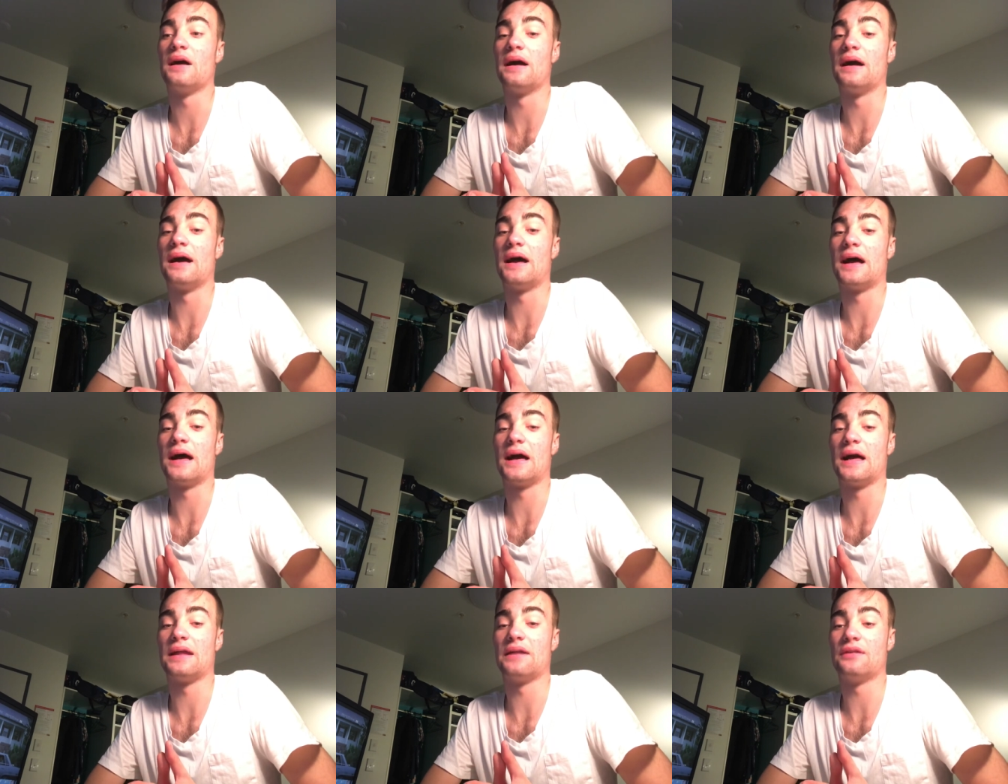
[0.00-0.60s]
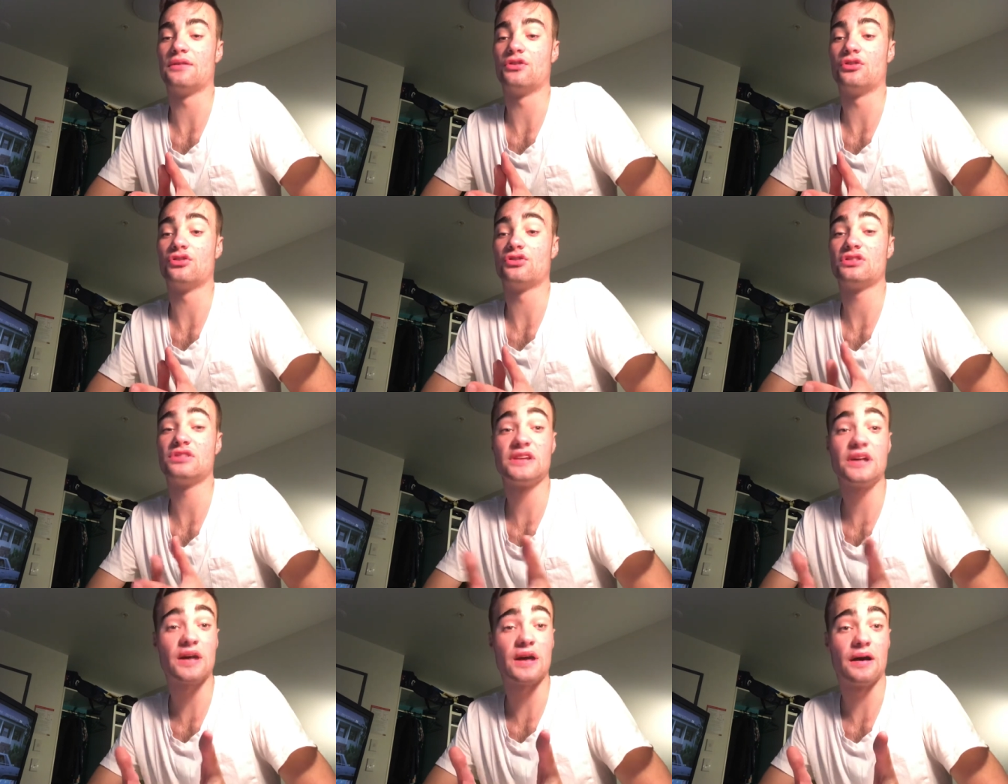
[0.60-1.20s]
and
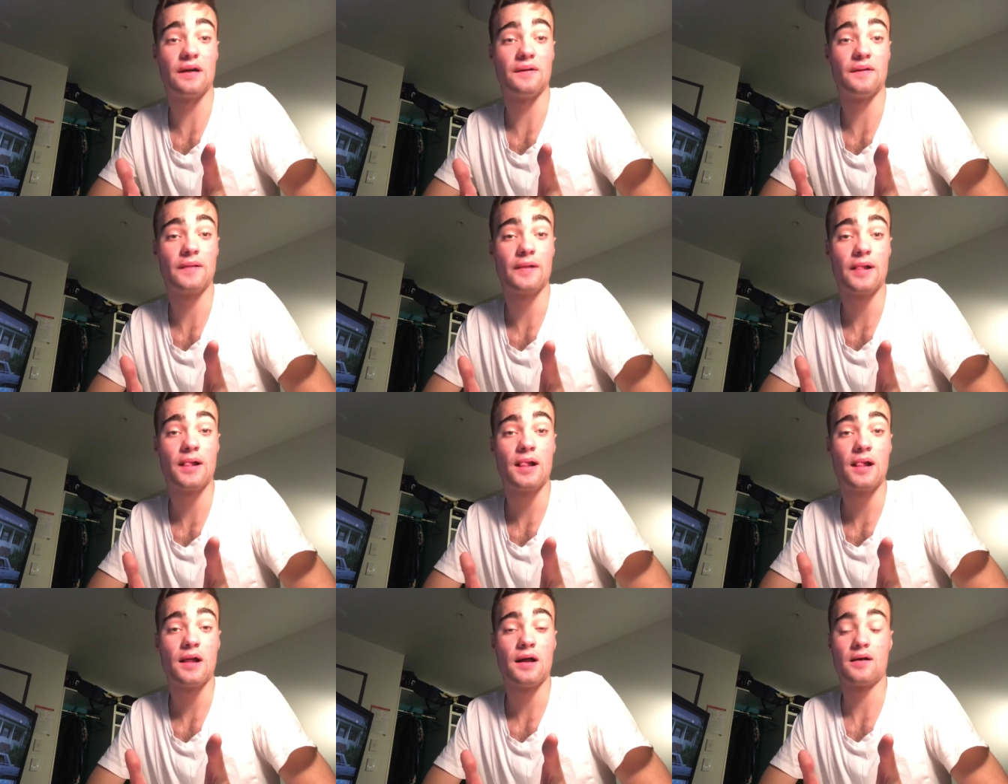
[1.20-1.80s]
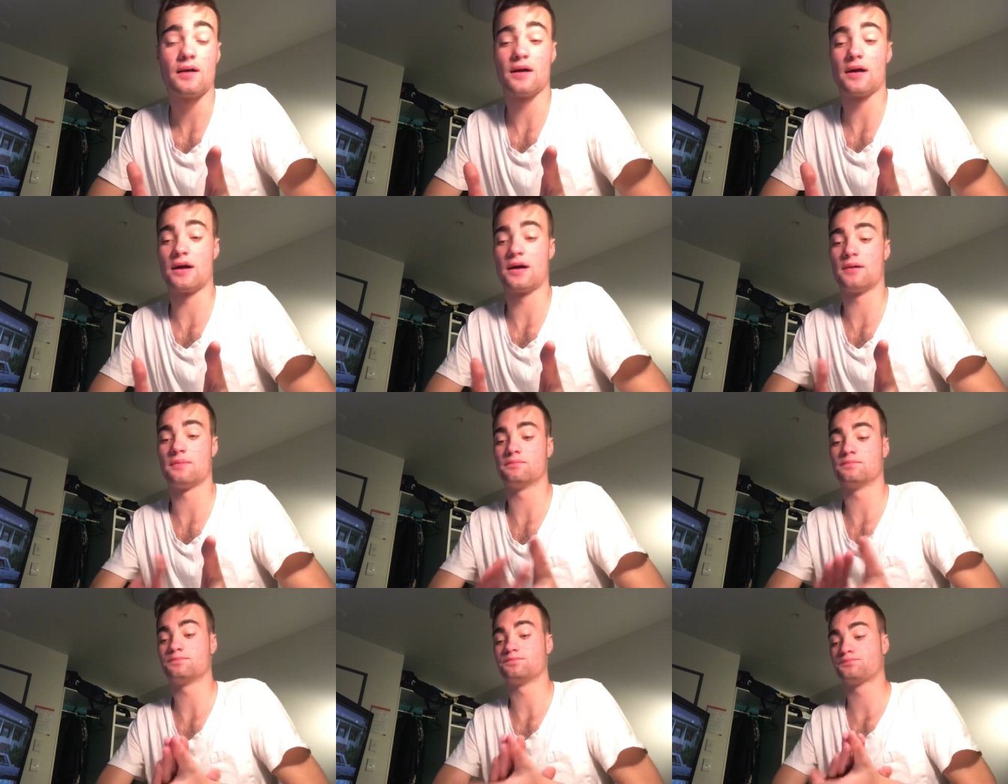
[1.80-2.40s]
yeah,
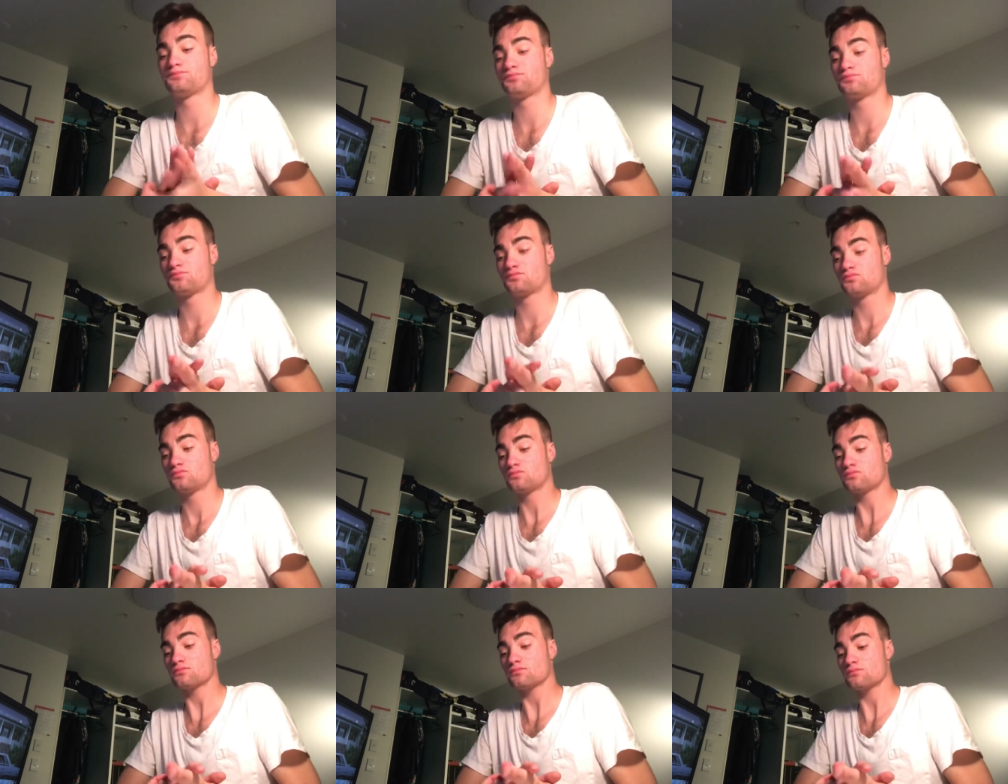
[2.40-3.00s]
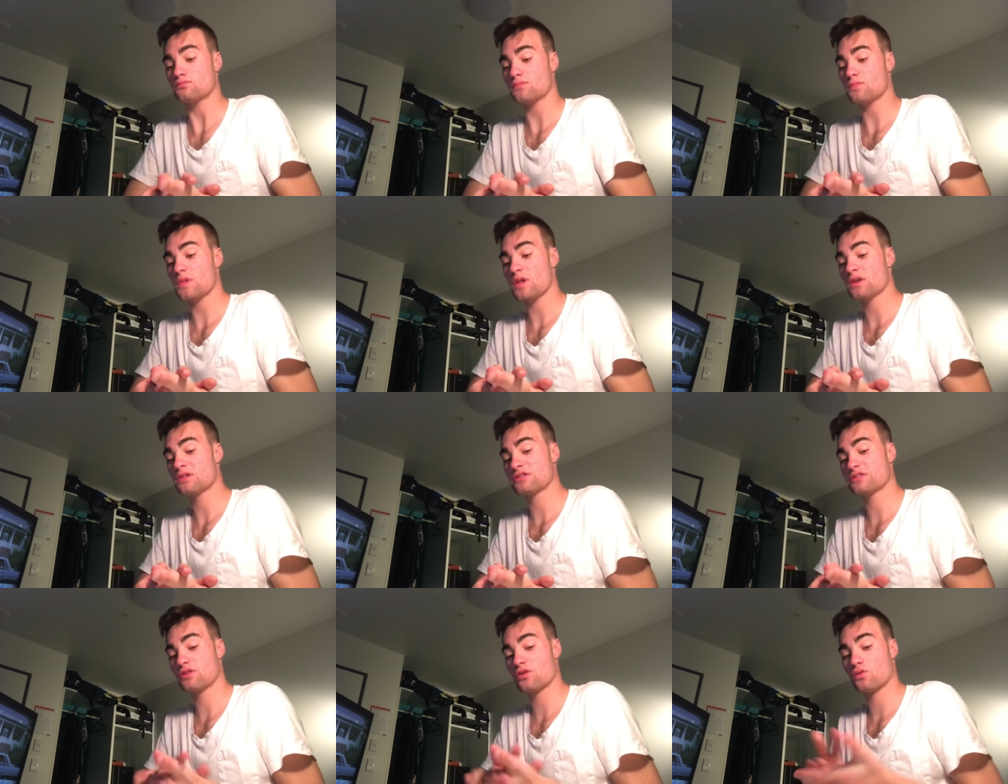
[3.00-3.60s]
um,
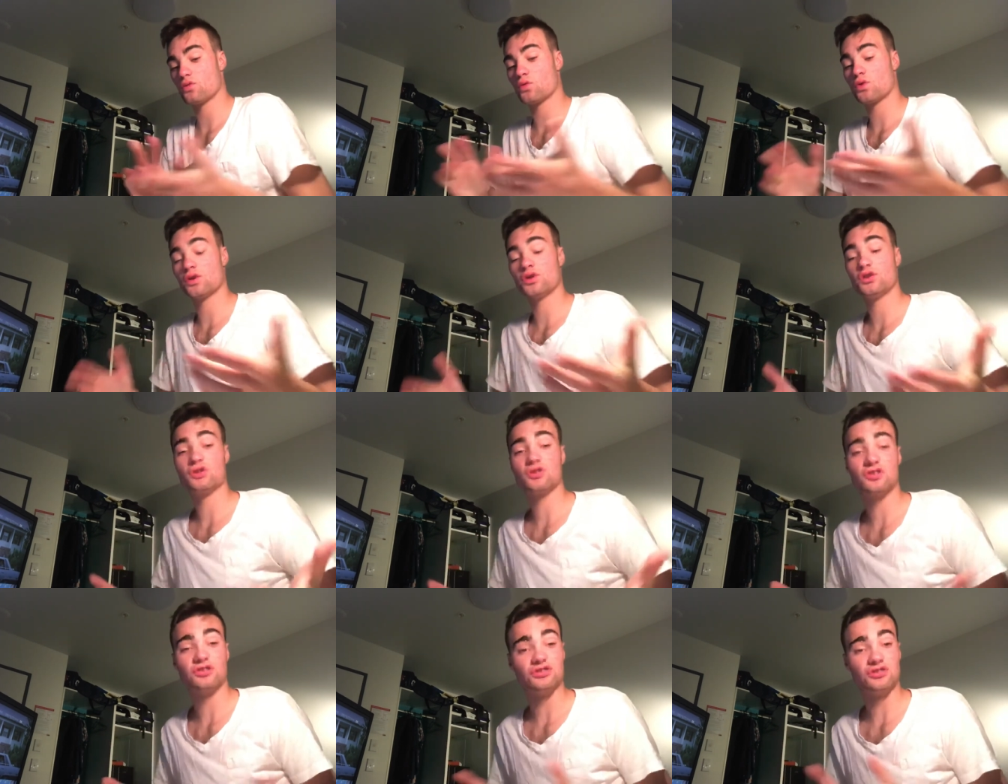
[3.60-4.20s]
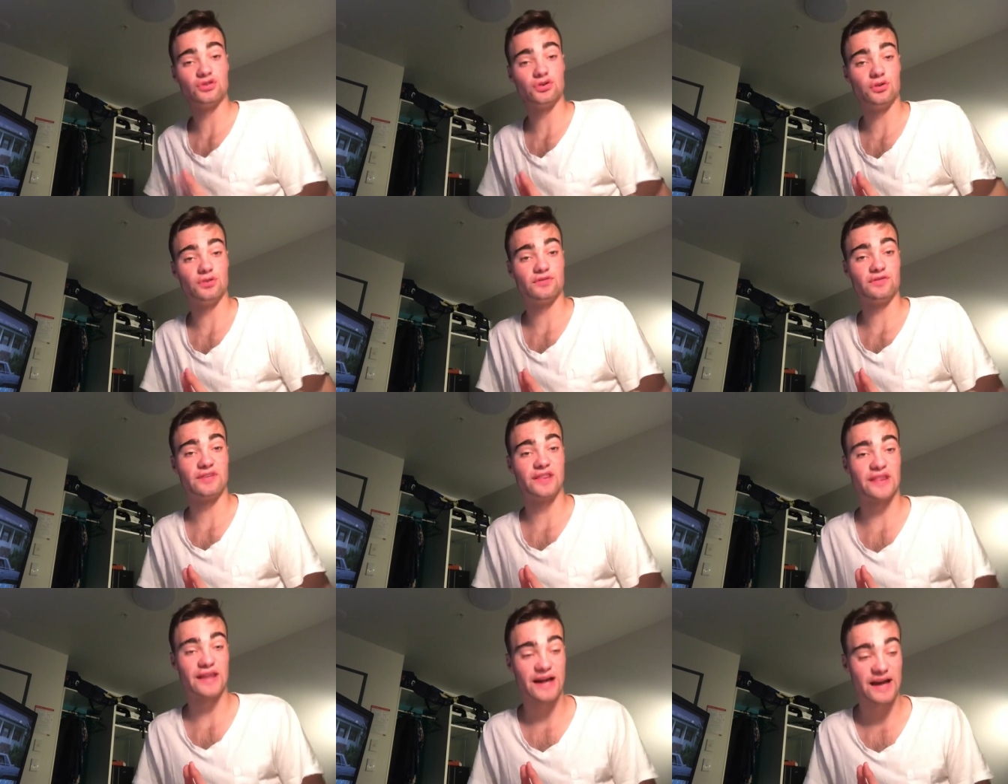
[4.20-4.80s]
so what you can do
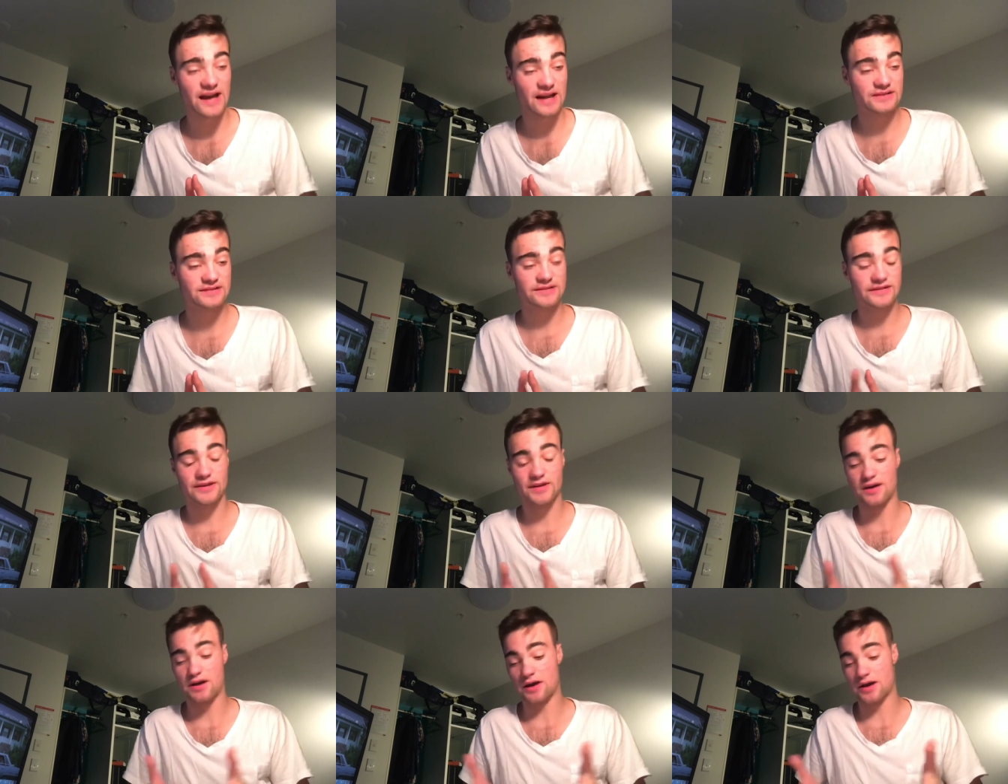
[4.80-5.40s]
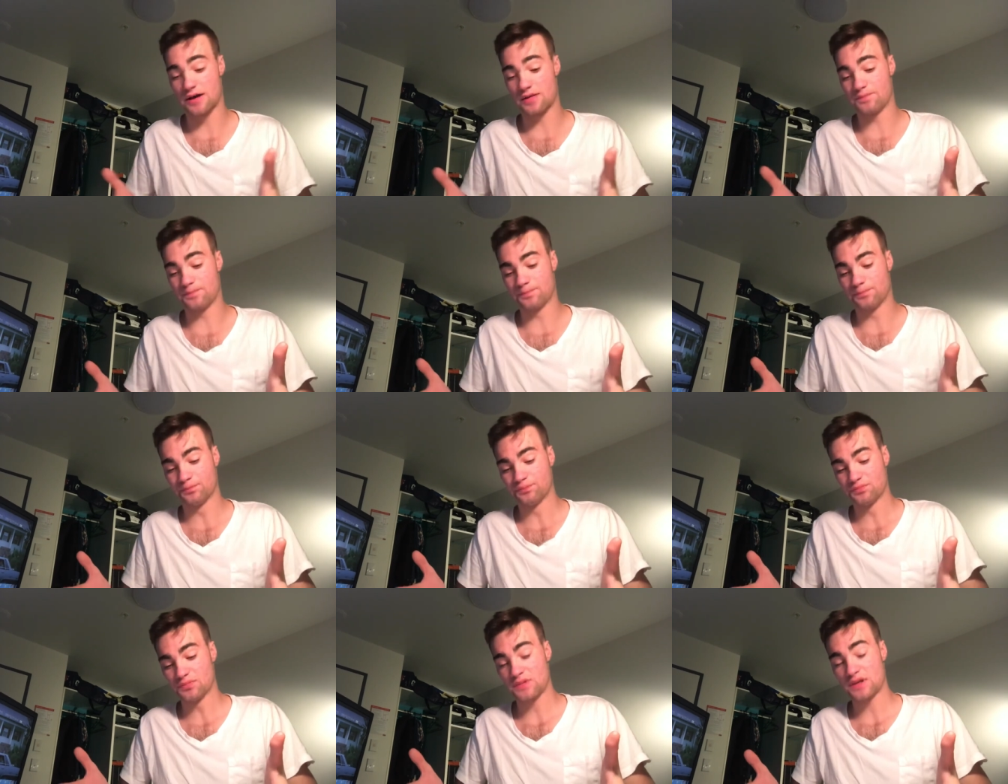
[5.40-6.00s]
for that
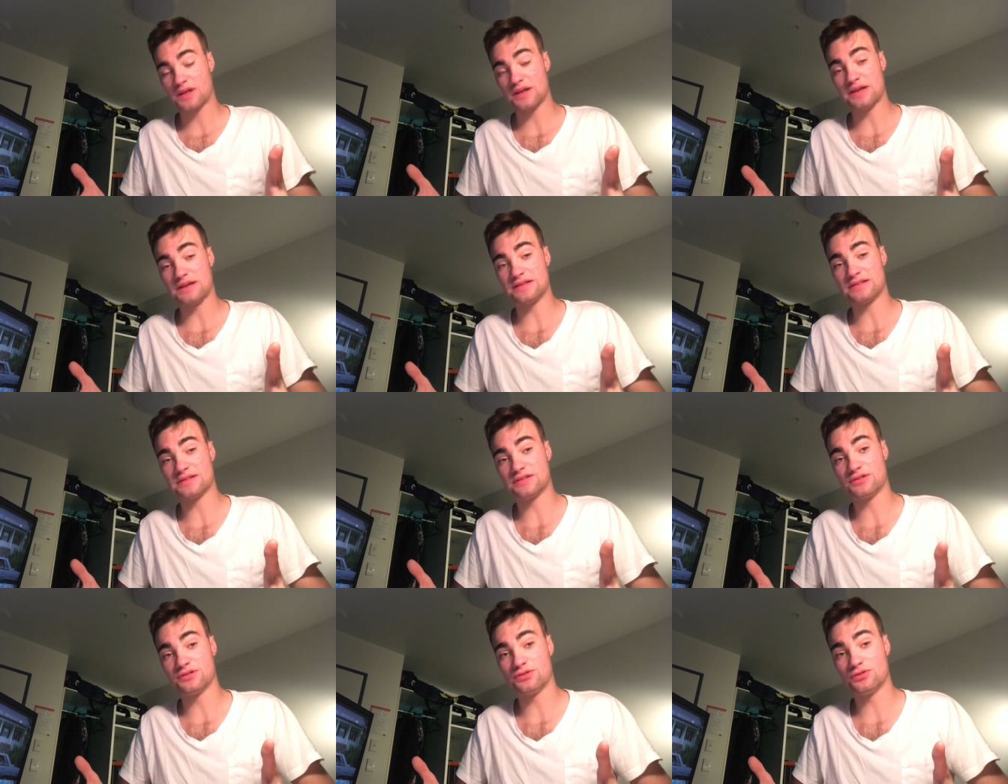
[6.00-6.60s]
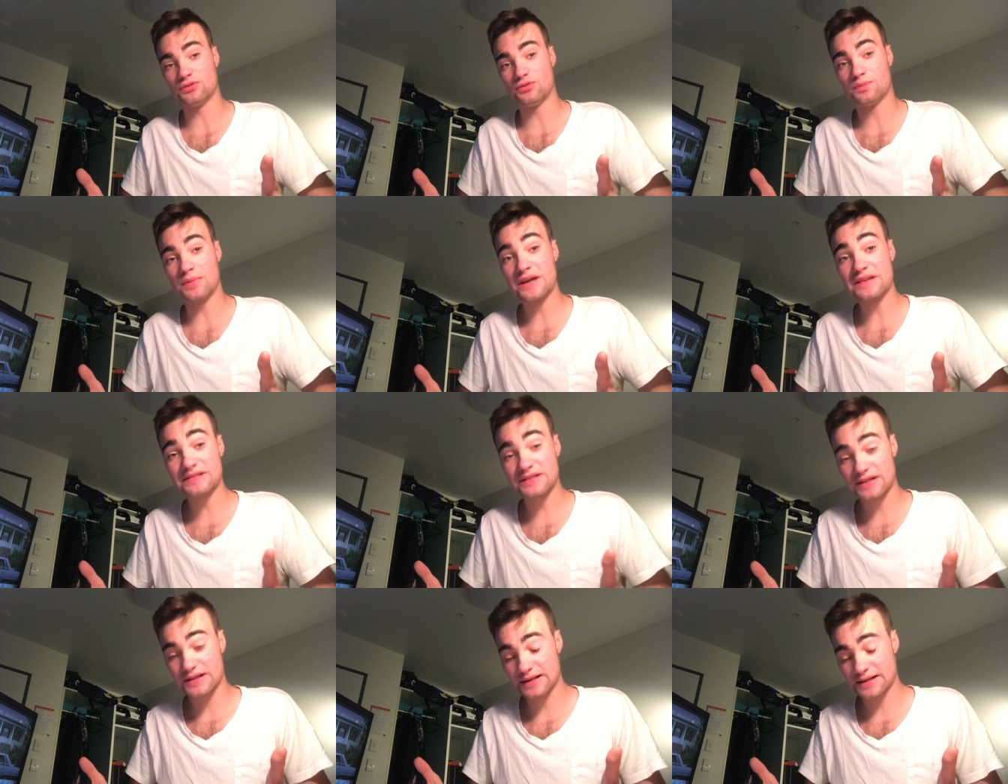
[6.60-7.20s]
um, is to
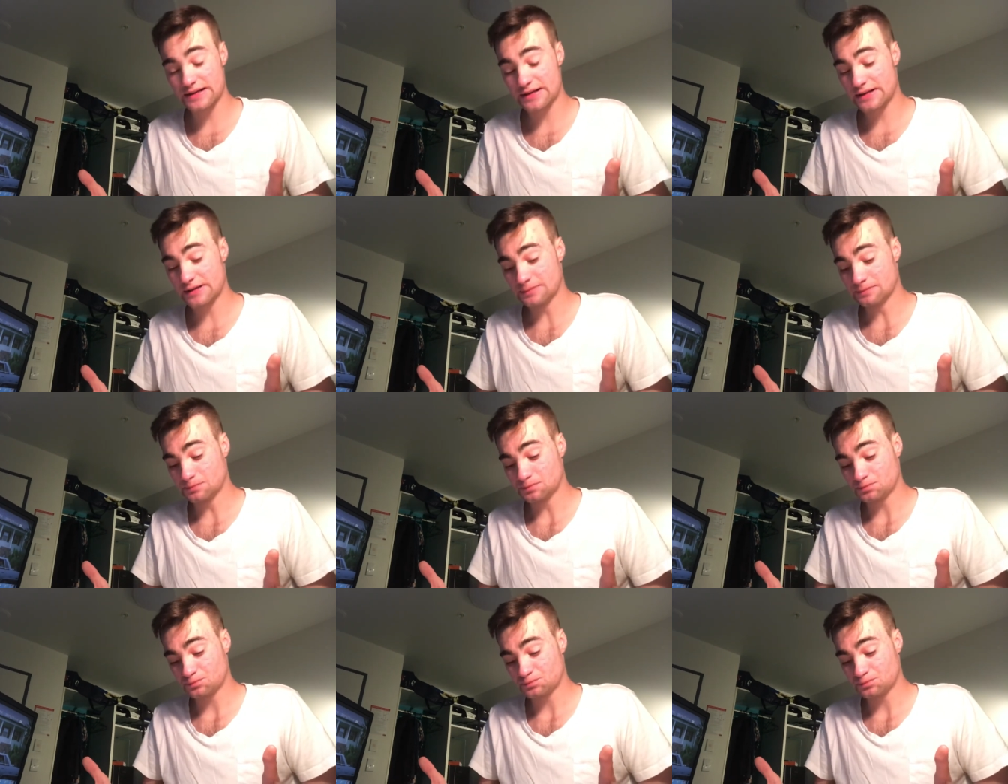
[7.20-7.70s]
basically